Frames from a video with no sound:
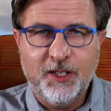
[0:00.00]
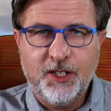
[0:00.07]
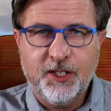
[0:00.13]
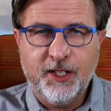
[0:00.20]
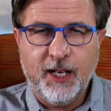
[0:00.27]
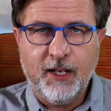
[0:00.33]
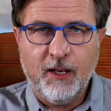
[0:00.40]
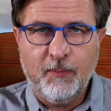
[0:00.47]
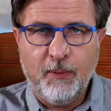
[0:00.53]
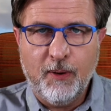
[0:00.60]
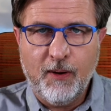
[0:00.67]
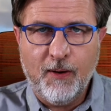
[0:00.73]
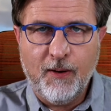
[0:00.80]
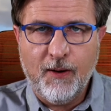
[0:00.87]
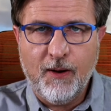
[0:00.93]
set
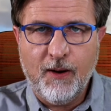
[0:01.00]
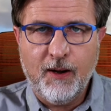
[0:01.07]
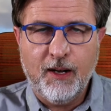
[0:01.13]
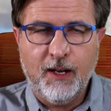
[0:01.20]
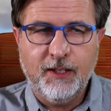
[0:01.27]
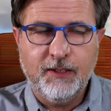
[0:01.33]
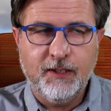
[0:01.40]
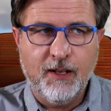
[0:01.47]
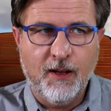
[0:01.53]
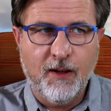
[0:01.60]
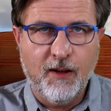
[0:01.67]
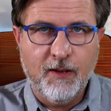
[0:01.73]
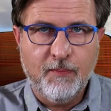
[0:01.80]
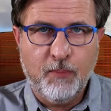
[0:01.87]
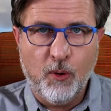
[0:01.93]
apart, and
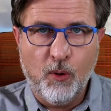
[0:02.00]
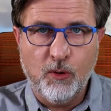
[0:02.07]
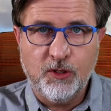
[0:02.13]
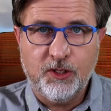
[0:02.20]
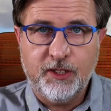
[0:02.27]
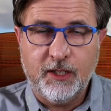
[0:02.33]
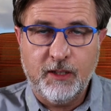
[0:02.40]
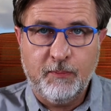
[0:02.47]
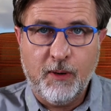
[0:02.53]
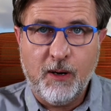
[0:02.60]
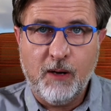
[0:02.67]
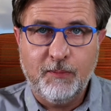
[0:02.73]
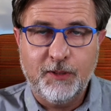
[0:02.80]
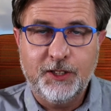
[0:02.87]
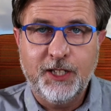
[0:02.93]
Paul's set
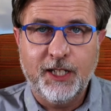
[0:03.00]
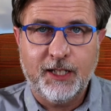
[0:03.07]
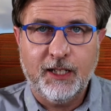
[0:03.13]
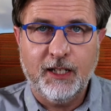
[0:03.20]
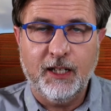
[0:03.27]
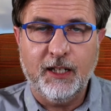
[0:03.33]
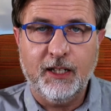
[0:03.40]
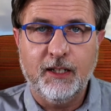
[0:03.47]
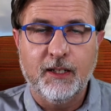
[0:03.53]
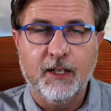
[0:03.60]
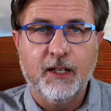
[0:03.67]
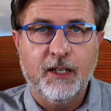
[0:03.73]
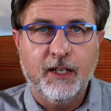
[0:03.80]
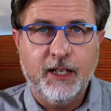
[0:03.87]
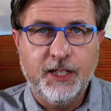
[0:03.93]
apart particularly
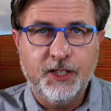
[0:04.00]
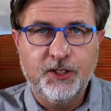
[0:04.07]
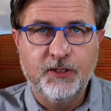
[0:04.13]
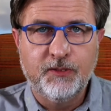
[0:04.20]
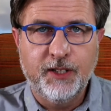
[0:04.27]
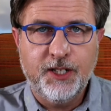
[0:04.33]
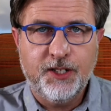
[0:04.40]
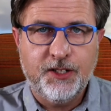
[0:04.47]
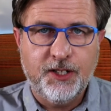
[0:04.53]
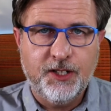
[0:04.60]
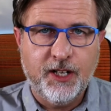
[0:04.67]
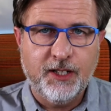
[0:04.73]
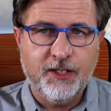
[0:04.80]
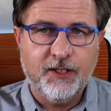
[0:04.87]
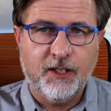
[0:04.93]
is to reach the
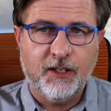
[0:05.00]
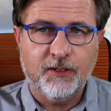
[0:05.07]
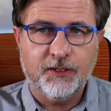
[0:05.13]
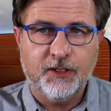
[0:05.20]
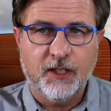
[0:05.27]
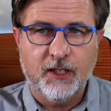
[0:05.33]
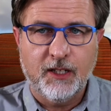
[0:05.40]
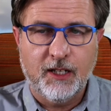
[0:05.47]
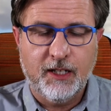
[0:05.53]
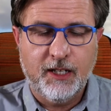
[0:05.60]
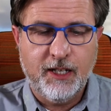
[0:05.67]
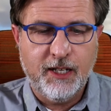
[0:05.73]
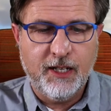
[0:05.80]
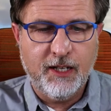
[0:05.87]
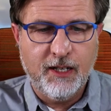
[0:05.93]
Gentiles. And
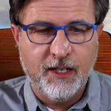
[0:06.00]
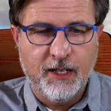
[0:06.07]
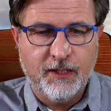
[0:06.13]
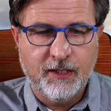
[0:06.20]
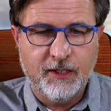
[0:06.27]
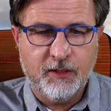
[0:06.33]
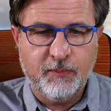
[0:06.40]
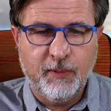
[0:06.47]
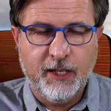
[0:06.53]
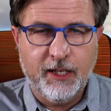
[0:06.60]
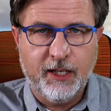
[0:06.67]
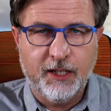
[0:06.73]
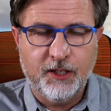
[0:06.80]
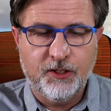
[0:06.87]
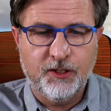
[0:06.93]
here they're
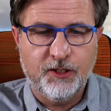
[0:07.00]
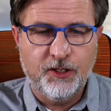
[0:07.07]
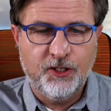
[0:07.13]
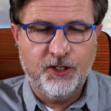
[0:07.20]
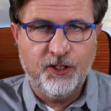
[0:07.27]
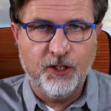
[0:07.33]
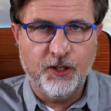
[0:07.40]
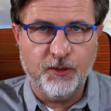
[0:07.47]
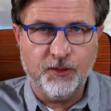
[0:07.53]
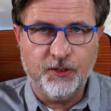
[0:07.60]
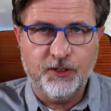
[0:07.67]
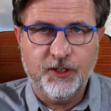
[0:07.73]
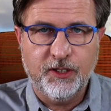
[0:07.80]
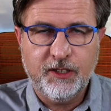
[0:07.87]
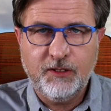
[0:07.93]
speaking to the
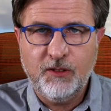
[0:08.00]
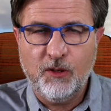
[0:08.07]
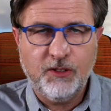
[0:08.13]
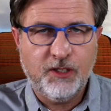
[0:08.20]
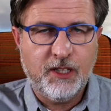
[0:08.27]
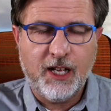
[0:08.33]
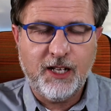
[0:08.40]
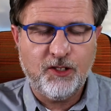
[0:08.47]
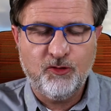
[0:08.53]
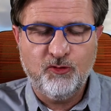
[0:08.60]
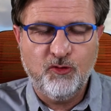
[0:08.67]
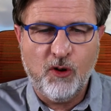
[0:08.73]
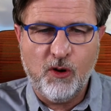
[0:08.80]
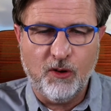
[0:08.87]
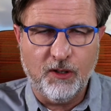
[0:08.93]
Jews. Not that's
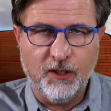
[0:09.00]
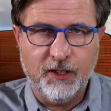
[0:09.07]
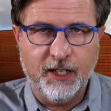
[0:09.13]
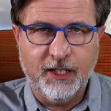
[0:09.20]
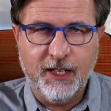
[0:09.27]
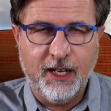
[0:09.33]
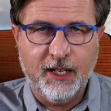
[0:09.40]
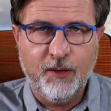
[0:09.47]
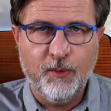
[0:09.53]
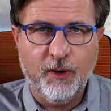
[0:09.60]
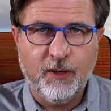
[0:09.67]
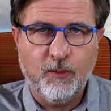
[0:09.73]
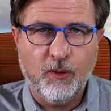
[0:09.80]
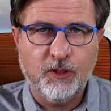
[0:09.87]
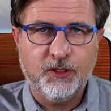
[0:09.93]
wrong in any way
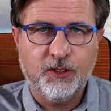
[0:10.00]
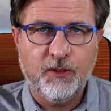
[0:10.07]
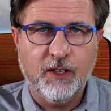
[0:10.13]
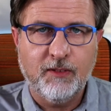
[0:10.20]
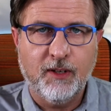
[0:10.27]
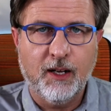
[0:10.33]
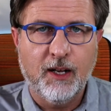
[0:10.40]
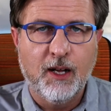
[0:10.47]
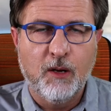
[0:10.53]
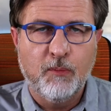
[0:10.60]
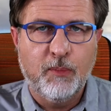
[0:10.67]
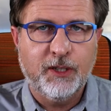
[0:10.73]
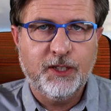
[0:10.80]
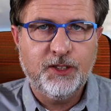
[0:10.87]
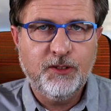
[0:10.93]
whatsoever,
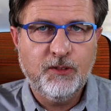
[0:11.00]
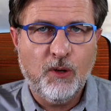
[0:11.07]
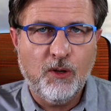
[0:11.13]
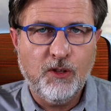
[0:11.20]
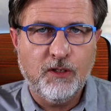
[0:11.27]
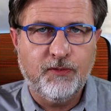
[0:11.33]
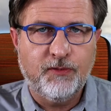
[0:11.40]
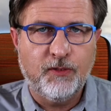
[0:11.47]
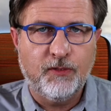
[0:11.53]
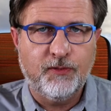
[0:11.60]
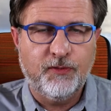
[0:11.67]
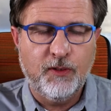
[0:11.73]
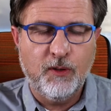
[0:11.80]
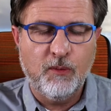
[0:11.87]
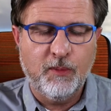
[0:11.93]
but it's not the
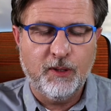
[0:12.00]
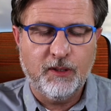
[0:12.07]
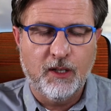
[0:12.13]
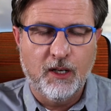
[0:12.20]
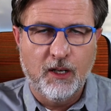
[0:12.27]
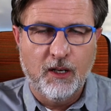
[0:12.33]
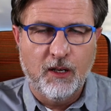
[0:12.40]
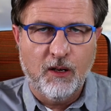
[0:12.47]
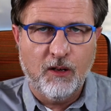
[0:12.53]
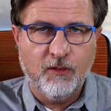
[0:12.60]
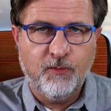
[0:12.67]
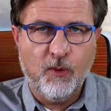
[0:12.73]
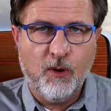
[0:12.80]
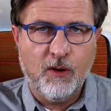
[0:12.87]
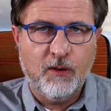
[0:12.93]
fulfillment of
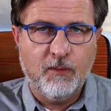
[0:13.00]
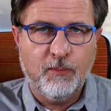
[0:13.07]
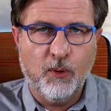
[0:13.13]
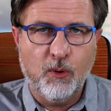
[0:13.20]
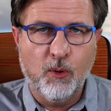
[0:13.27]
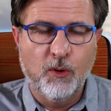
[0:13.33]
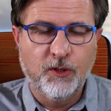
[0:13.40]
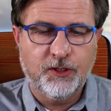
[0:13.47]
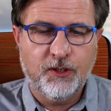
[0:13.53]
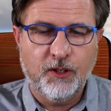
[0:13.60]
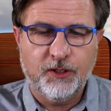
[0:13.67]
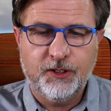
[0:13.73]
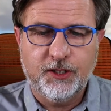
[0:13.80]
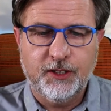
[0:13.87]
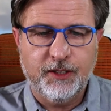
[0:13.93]
what Paul has
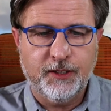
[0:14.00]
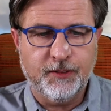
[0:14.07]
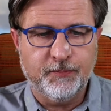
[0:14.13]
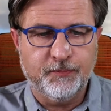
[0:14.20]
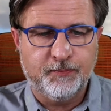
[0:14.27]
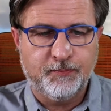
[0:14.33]
got to do.